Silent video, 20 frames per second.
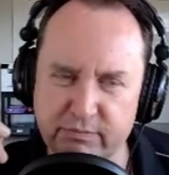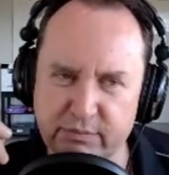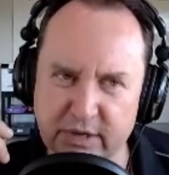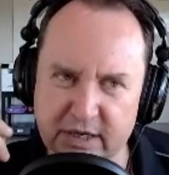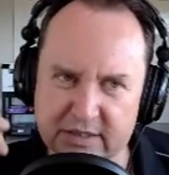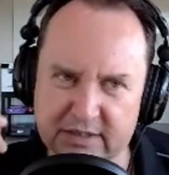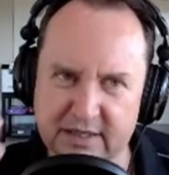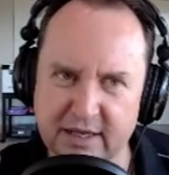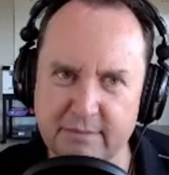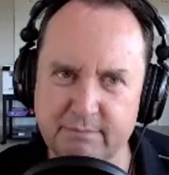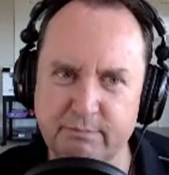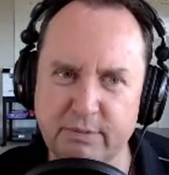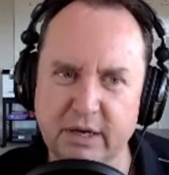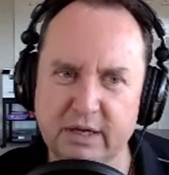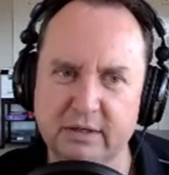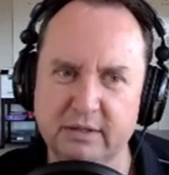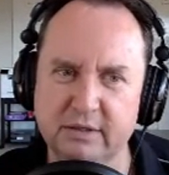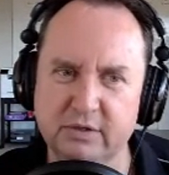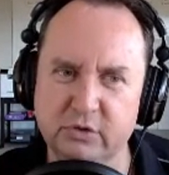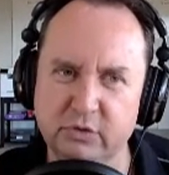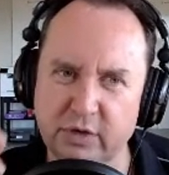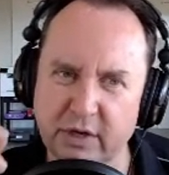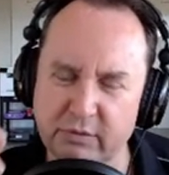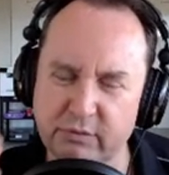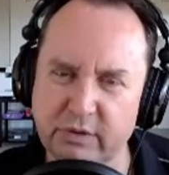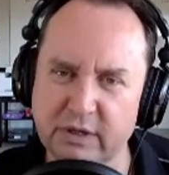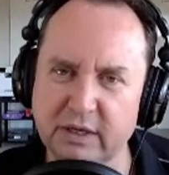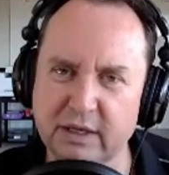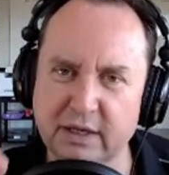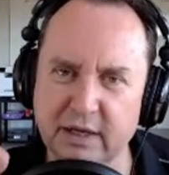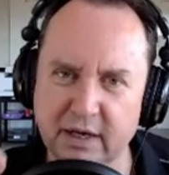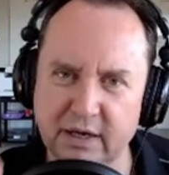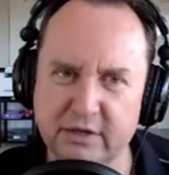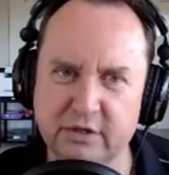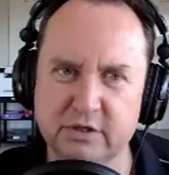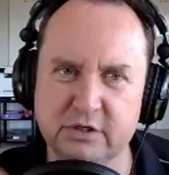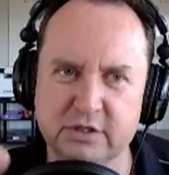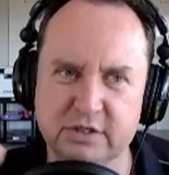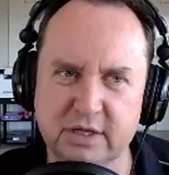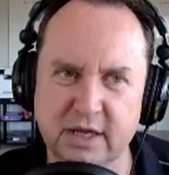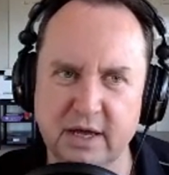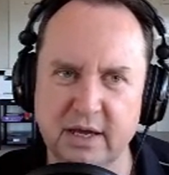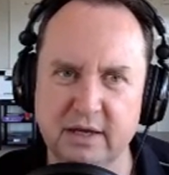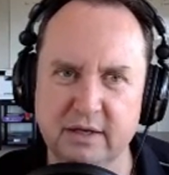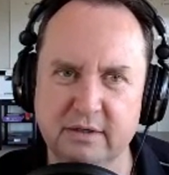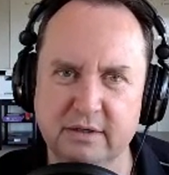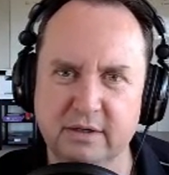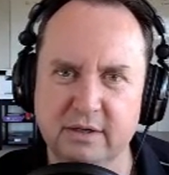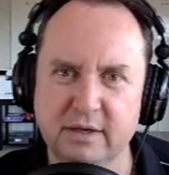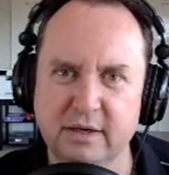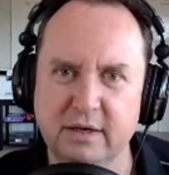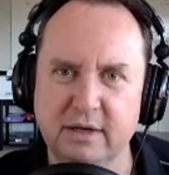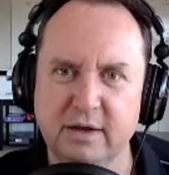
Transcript: press that button. Do they really understand?